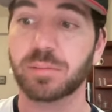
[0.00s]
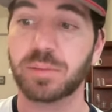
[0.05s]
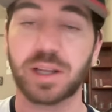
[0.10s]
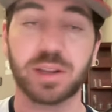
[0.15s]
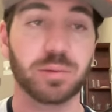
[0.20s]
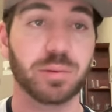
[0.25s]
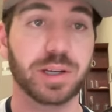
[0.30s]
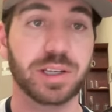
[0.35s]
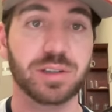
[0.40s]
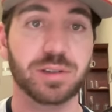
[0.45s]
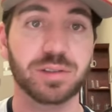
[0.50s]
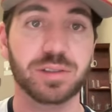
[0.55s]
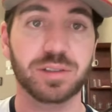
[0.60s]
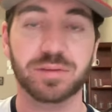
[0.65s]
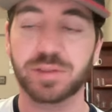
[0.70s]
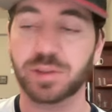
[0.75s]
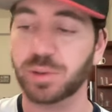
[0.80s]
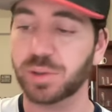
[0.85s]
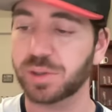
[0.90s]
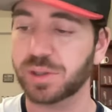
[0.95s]
by the way, using
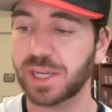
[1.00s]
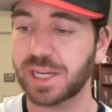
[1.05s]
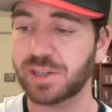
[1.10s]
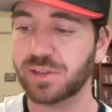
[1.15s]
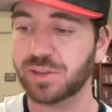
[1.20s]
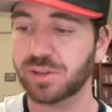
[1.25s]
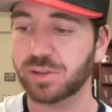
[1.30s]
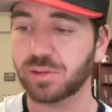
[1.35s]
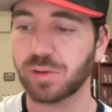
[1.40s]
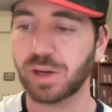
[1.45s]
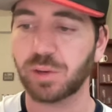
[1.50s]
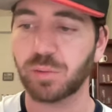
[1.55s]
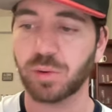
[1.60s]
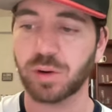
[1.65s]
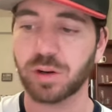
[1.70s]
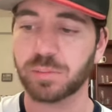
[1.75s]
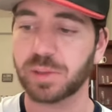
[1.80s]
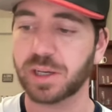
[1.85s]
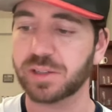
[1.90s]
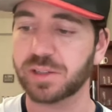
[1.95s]
Phillies Nation, great
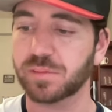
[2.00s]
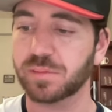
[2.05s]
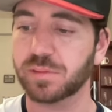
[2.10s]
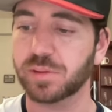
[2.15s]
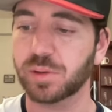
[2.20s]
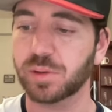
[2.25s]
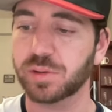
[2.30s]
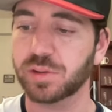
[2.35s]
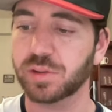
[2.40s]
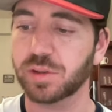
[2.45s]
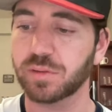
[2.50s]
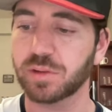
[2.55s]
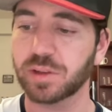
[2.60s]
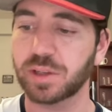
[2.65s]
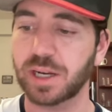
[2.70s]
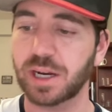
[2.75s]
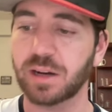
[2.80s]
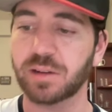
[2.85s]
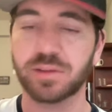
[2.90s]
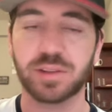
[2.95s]
work by some folks over
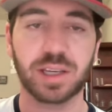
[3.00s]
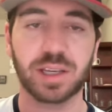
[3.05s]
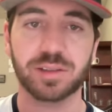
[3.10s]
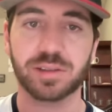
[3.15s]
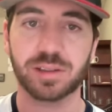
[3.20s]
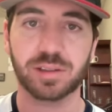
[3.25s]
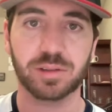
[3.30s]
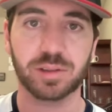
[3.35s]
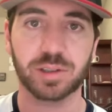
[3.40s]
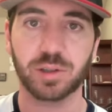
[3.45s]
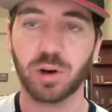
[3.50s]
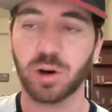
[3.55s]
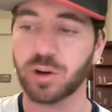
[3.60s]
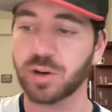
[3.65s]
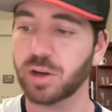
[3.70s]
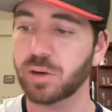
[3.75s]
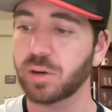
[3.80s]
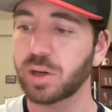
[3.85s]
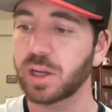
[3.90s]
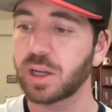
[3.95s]
there, Destiny
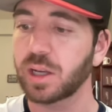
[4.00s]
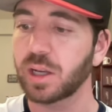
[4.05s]
Legardo.